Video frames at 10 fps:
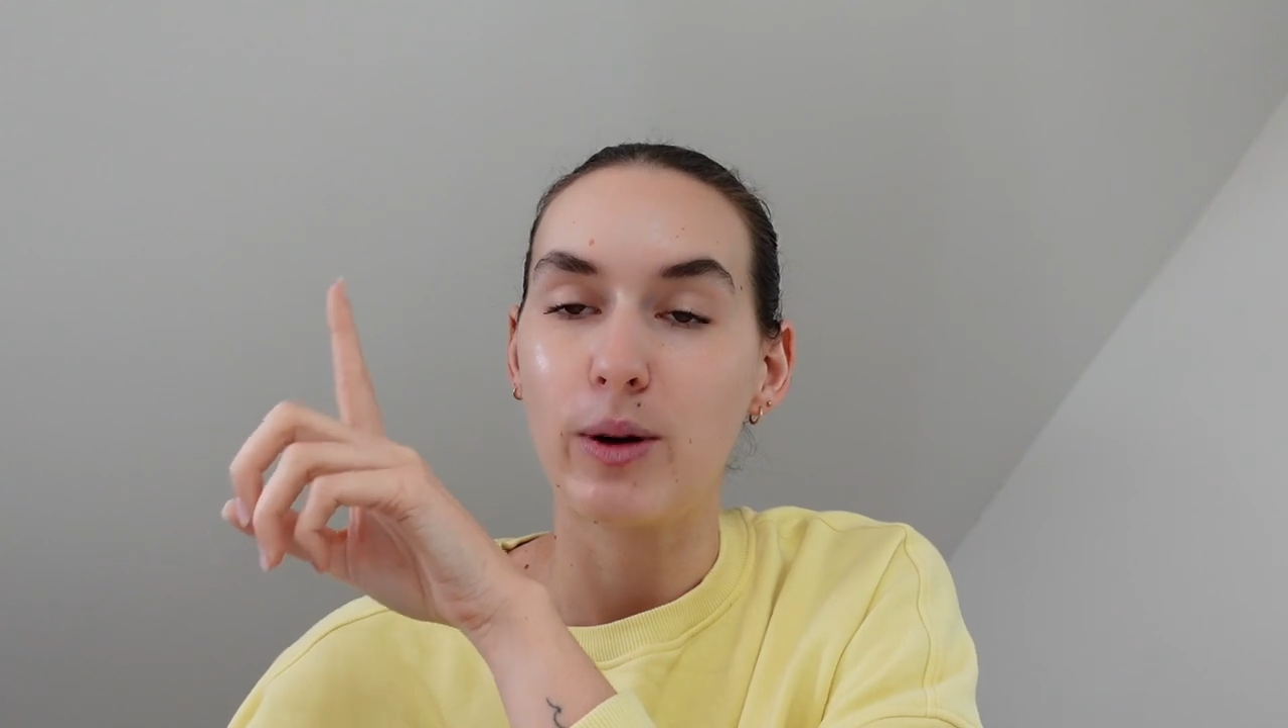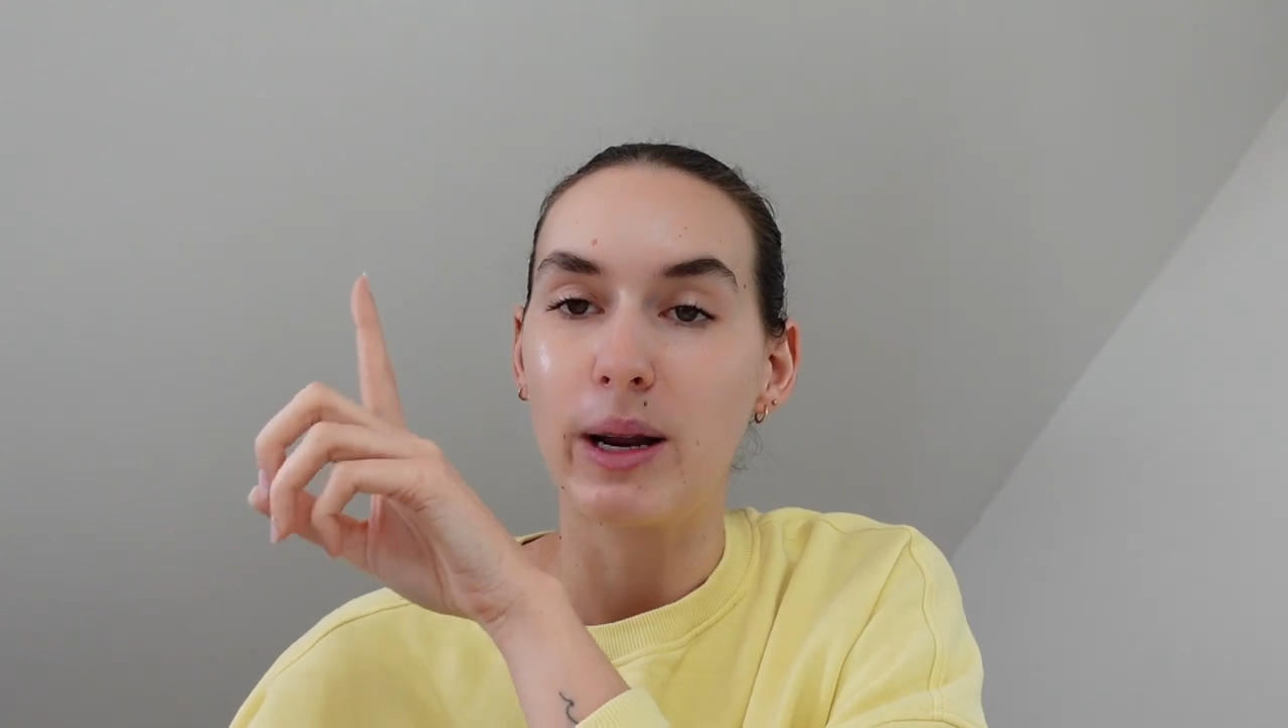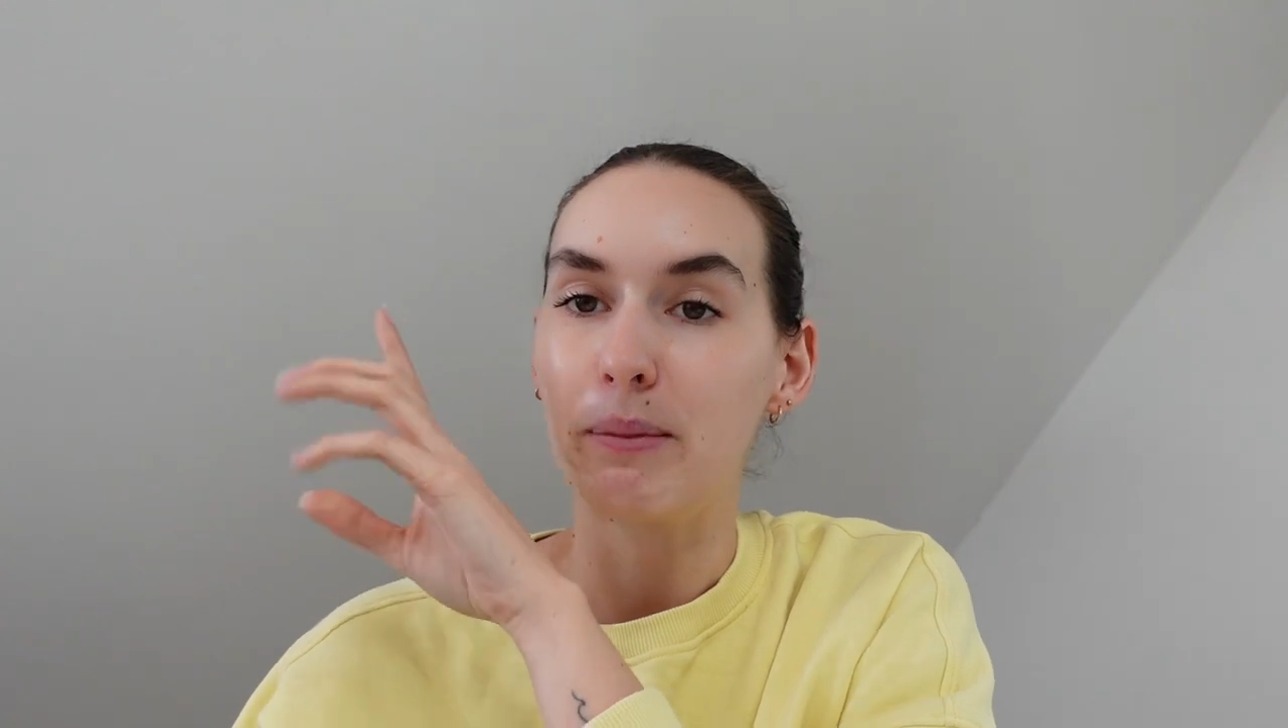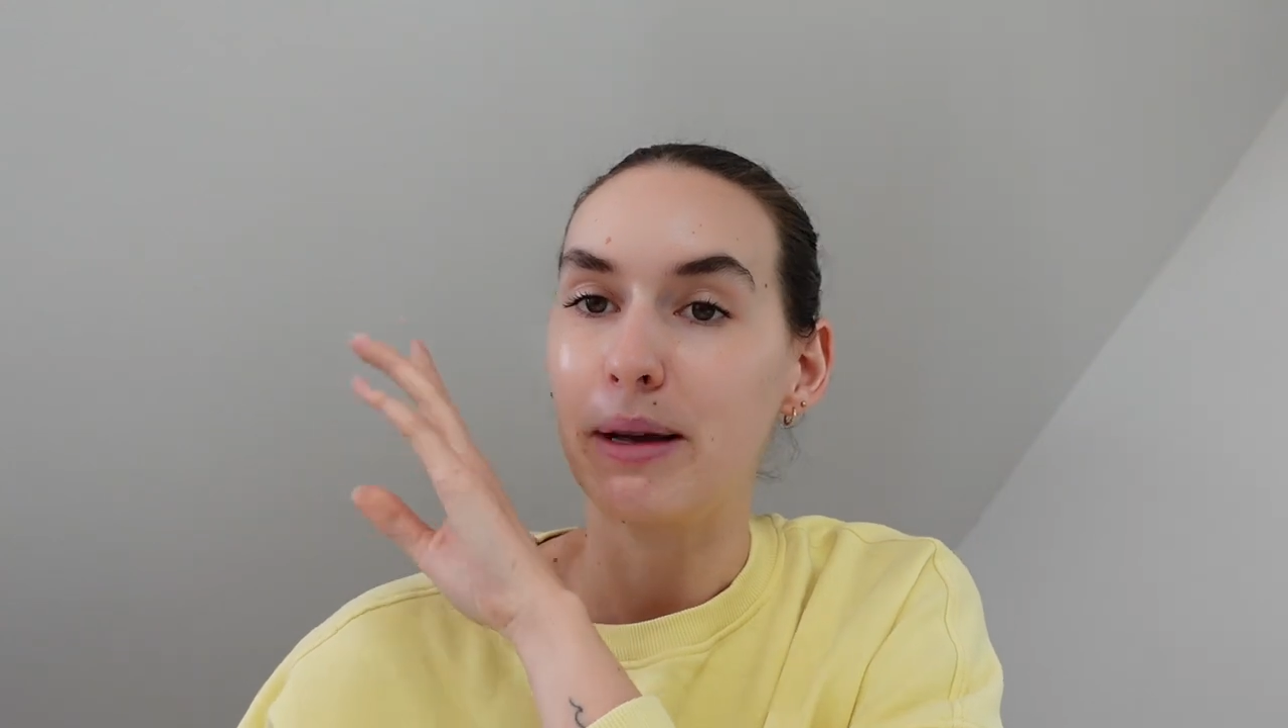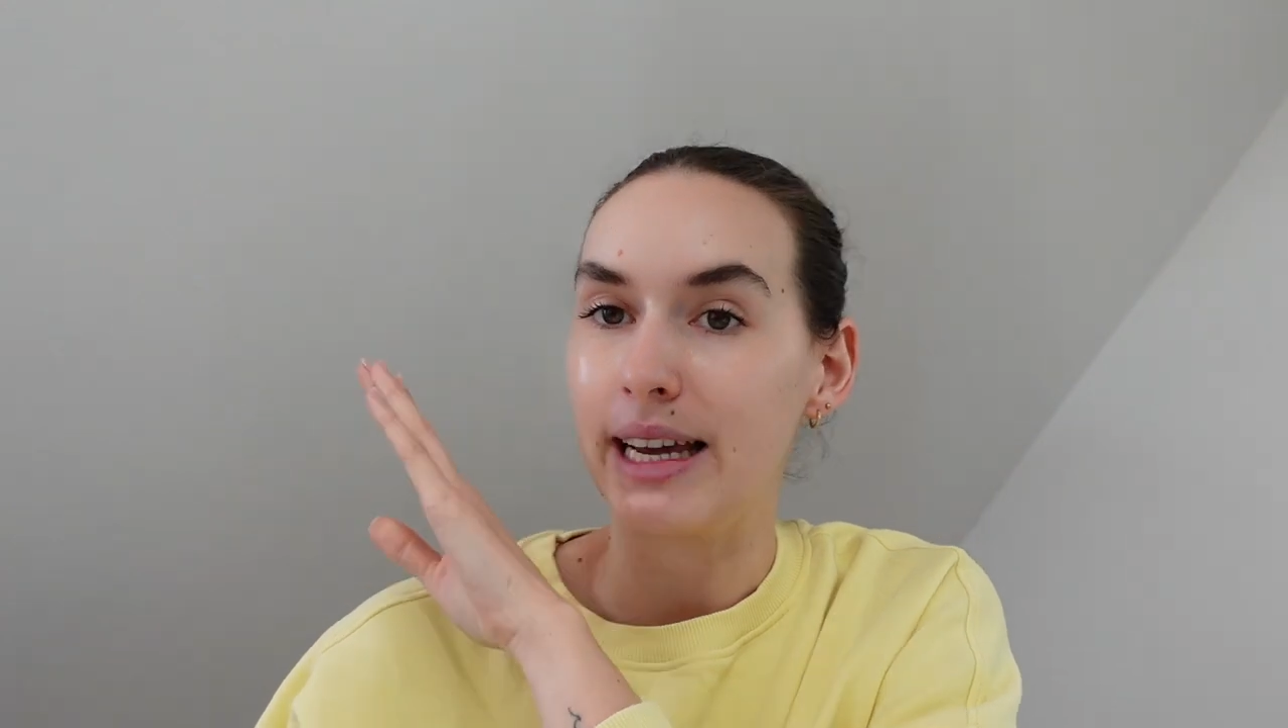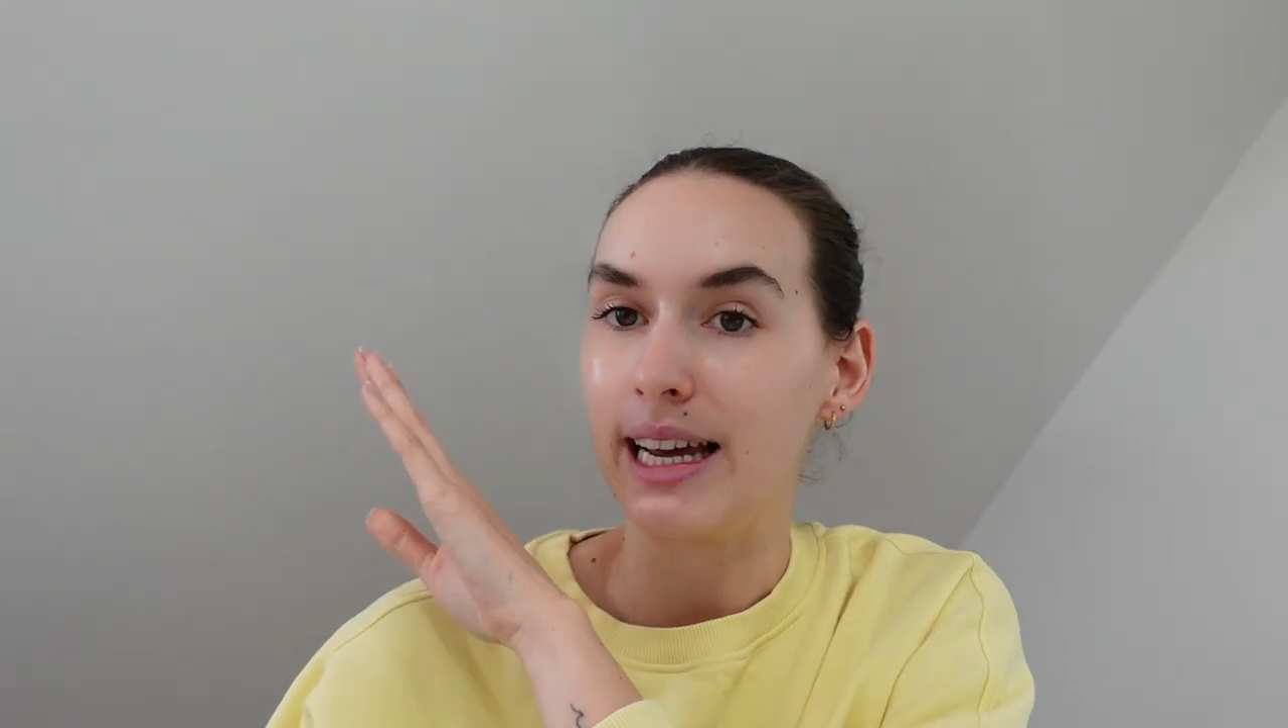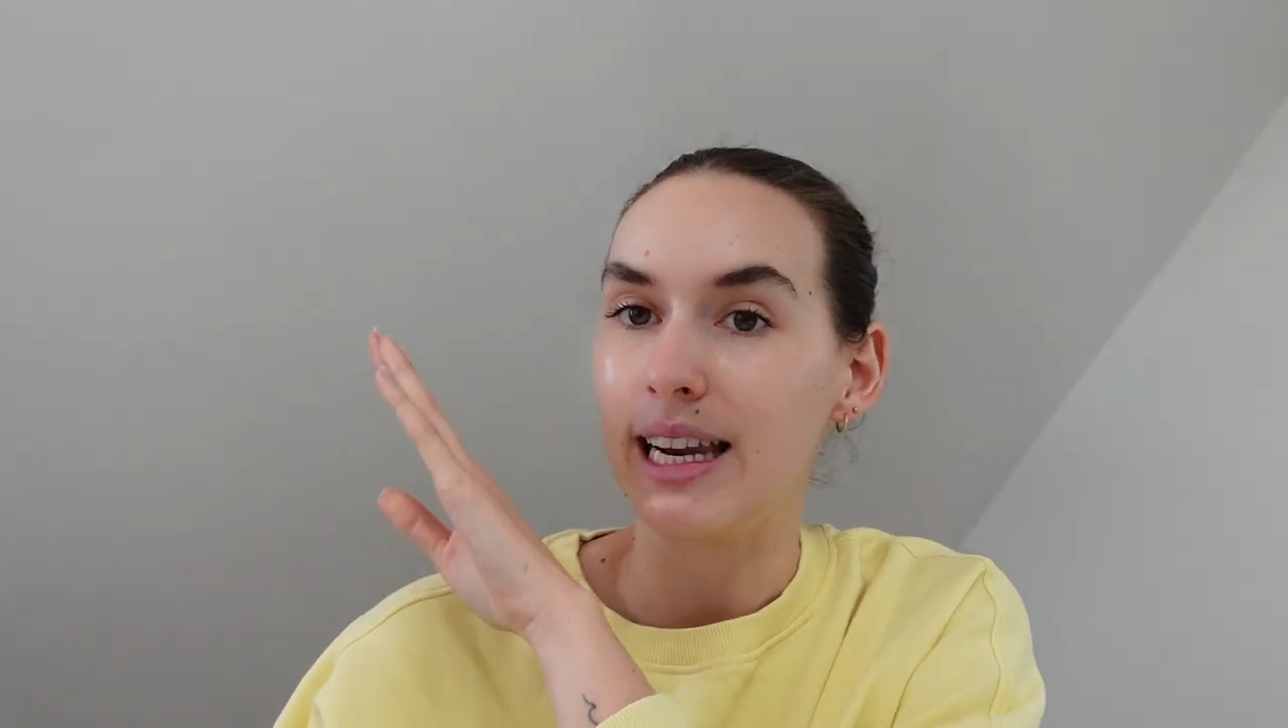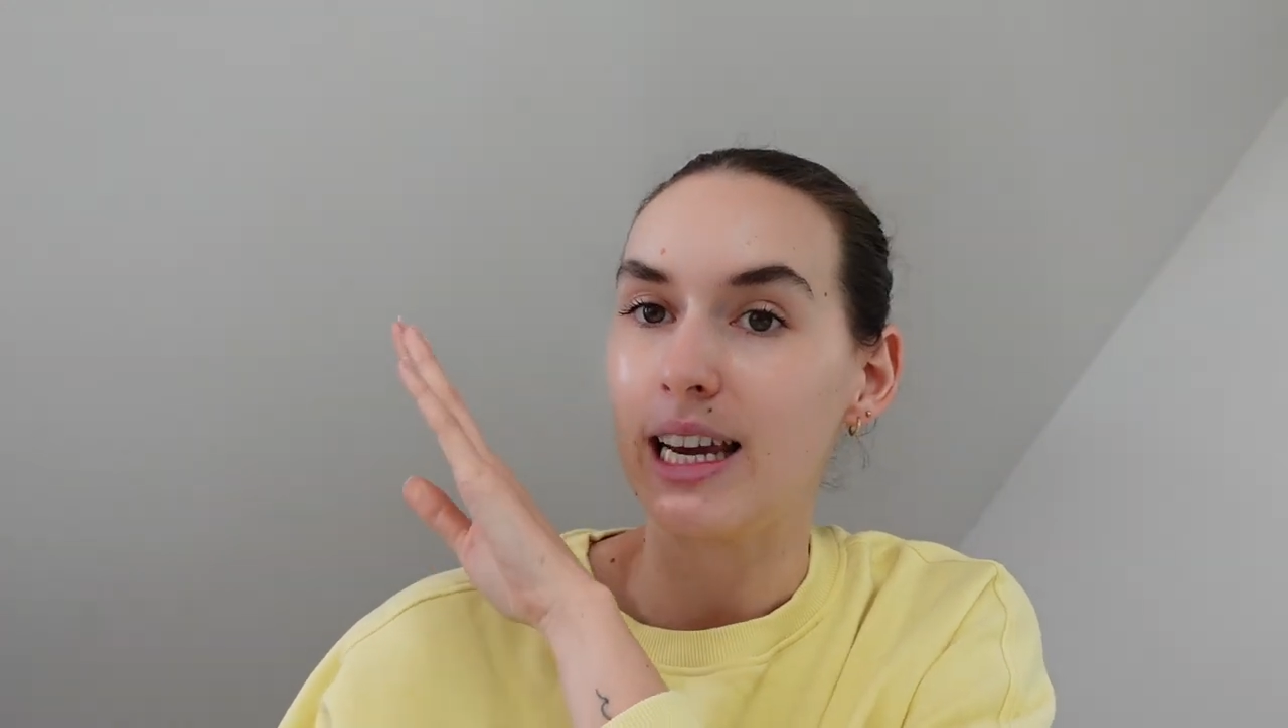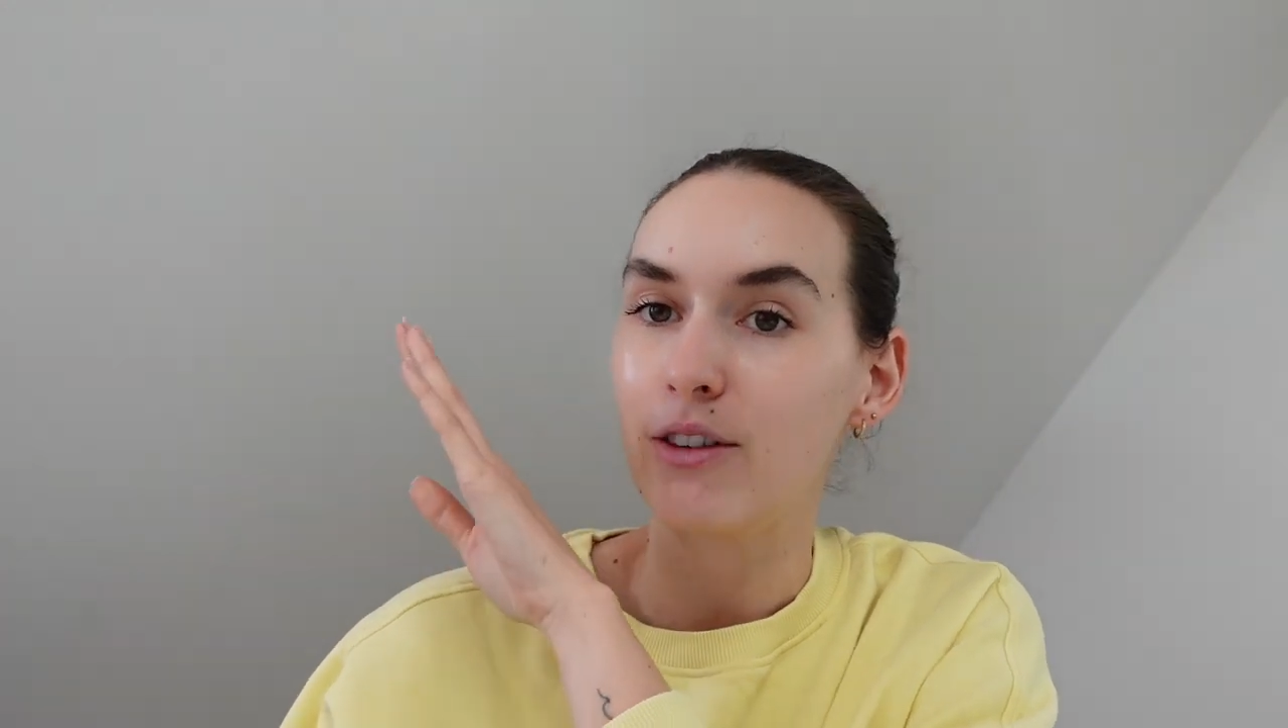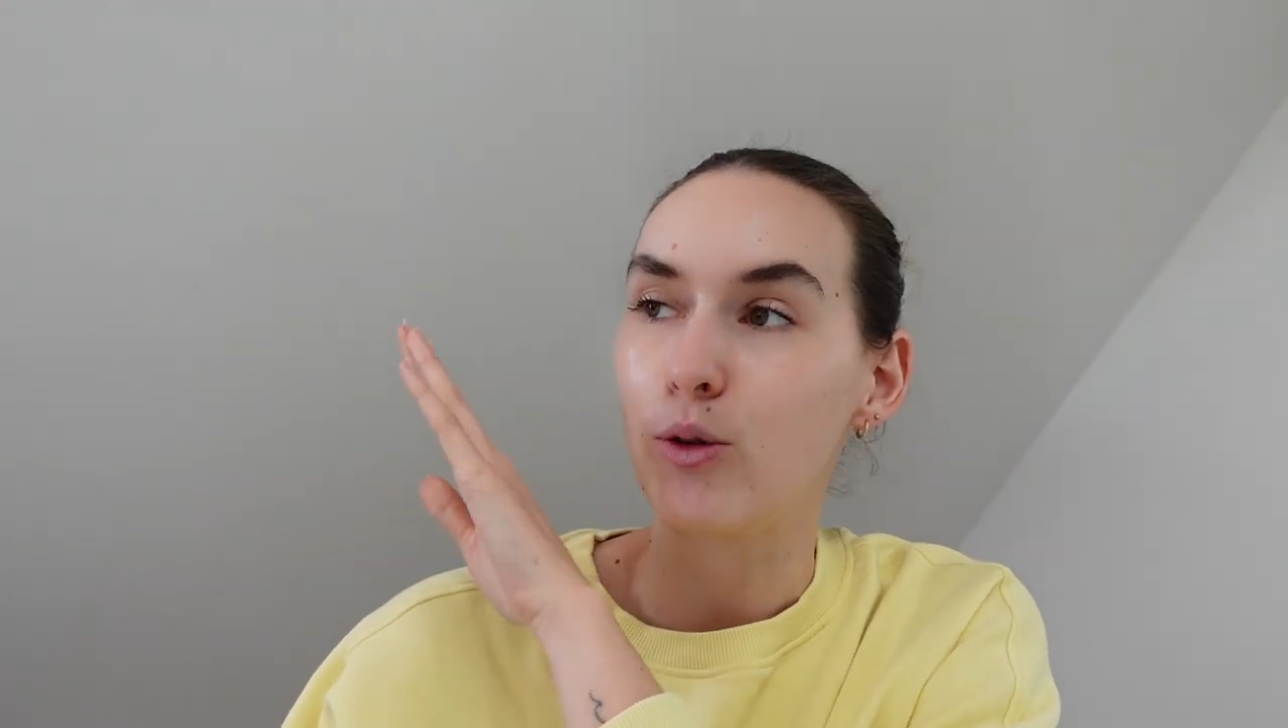when planning